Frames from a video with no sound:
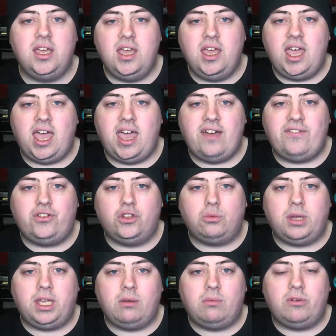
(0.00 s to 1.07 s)
uh, for the
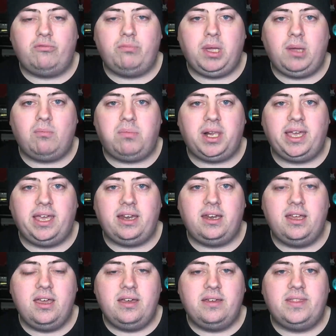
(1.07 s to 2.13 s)
way we've been playing
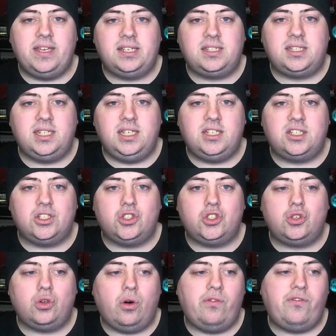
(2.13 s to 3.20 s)
this season
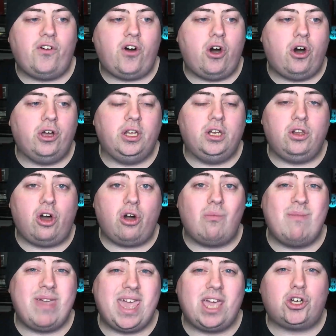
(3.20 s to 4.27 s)
so far, and long
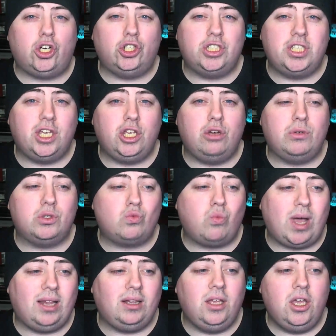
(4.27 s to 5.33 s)
may it continue as
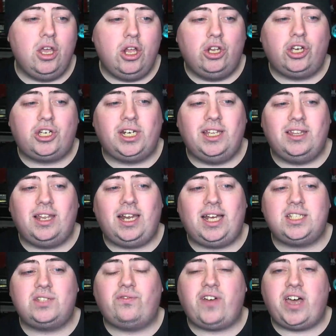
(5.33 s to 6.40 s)
well. Looking at the
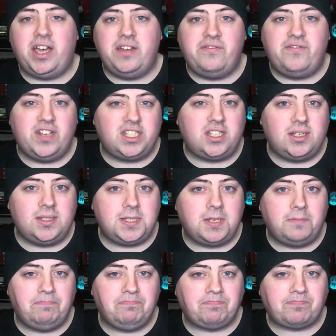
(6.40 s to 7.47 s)
last five
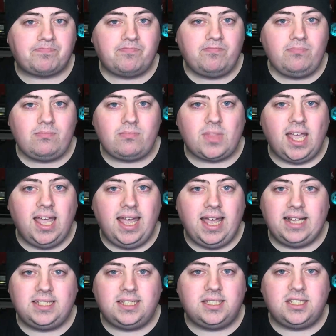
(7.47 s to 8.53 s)
visits
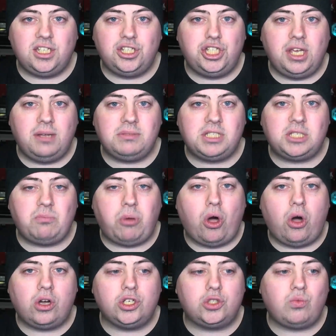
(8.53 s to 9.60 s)
uh, to St James's
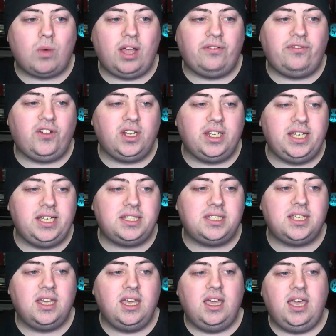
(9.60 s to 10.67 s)
Park as well for
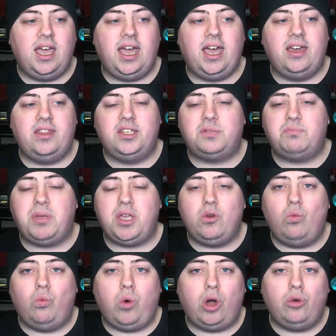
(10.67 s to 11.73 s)
Leeds, uh, there's
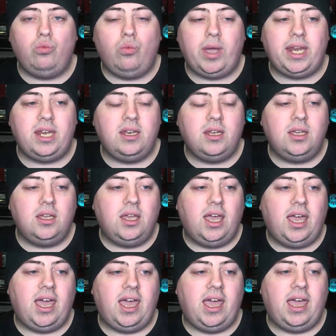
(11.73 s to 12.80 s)
been one win
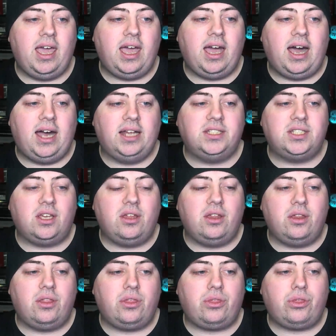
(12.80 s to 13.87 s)
uh, and
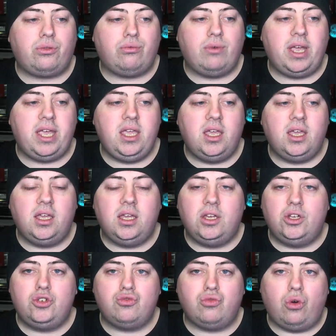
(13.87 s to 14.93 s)
three
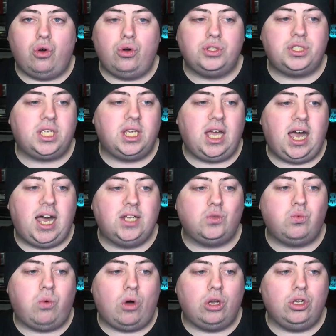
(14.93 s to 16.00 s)
draws and
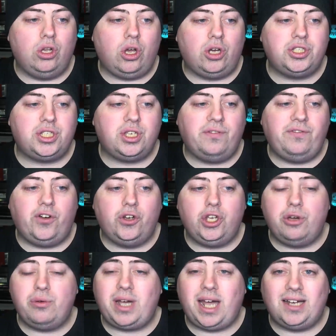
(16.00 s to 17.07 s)
one loss for
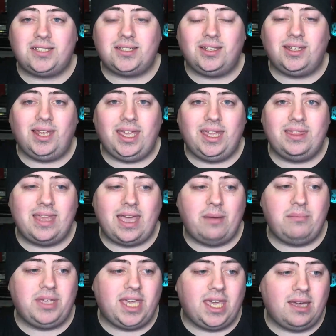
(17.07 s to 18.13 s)
Newcastle in
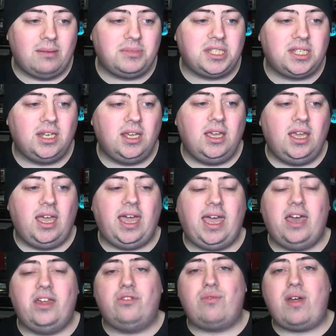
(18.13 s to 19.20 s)
them games.
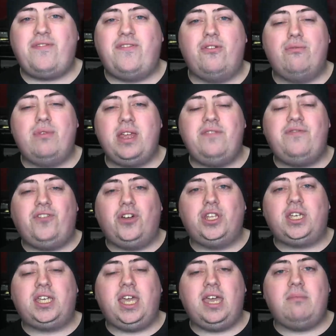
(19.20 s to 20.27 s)
Uh, the referee for the
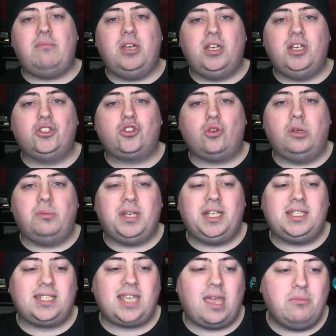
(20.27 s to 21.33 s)
game is going to be
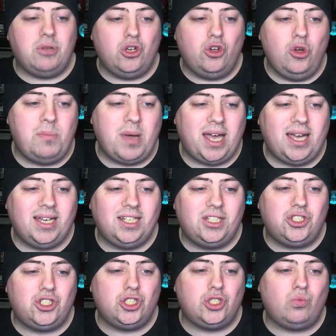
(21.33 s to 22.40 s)
Simon Hooper.
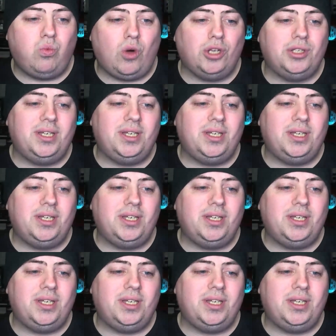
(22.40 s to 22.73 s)
It's just one